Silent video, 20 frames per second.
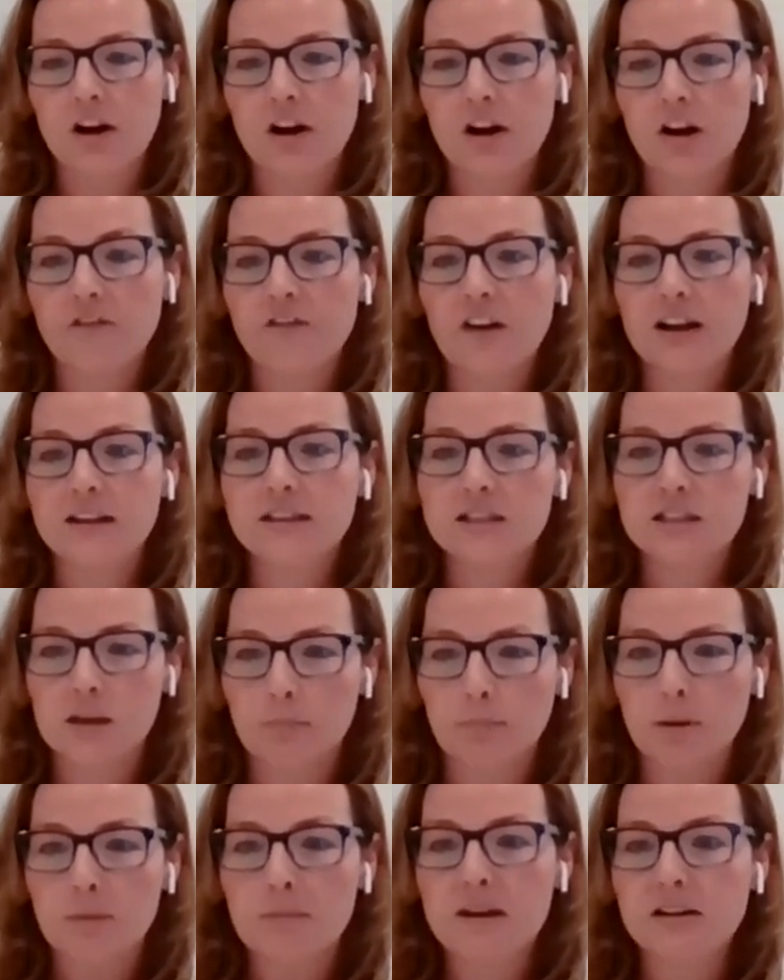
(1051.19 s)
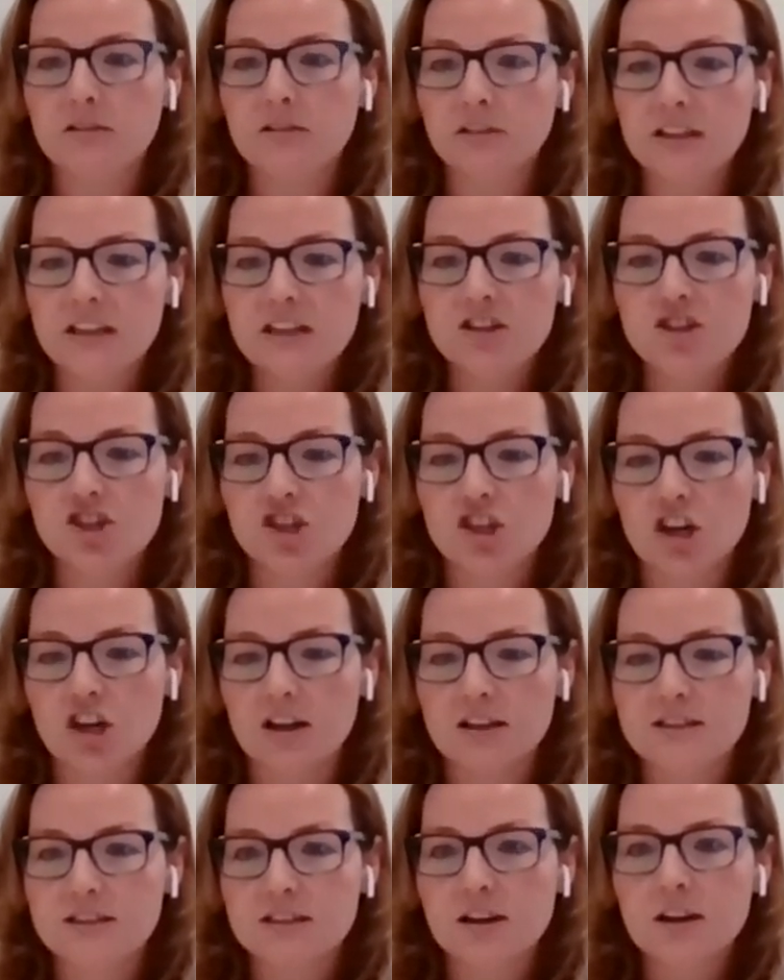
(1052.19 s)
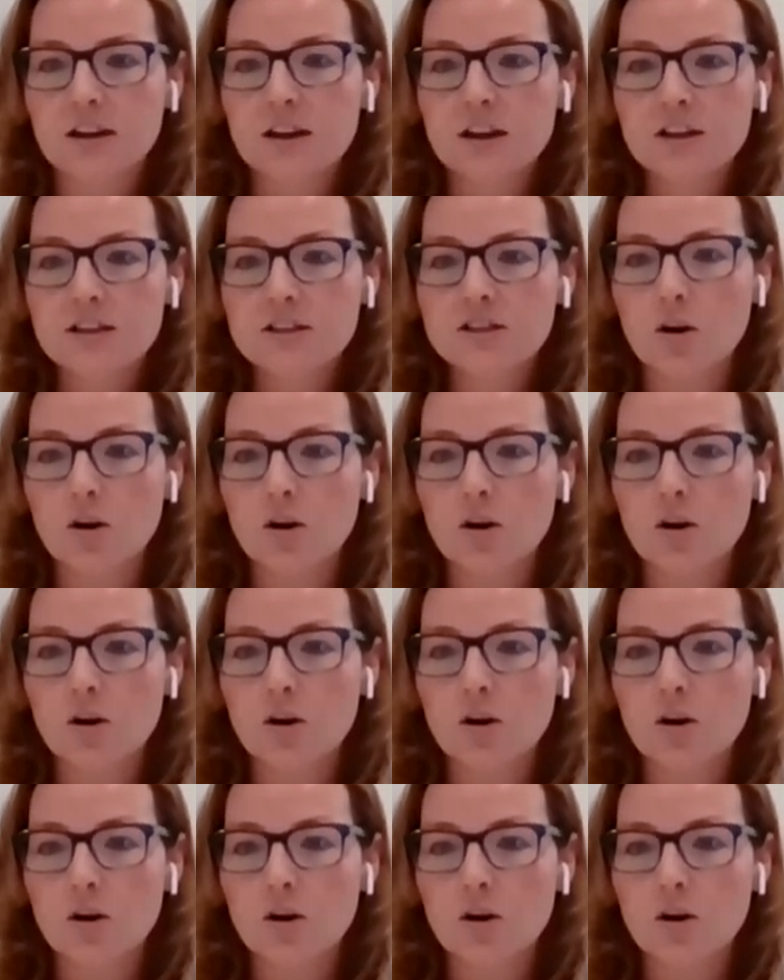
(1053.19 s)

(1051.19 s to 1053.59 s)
as a verified supplemental needs trust.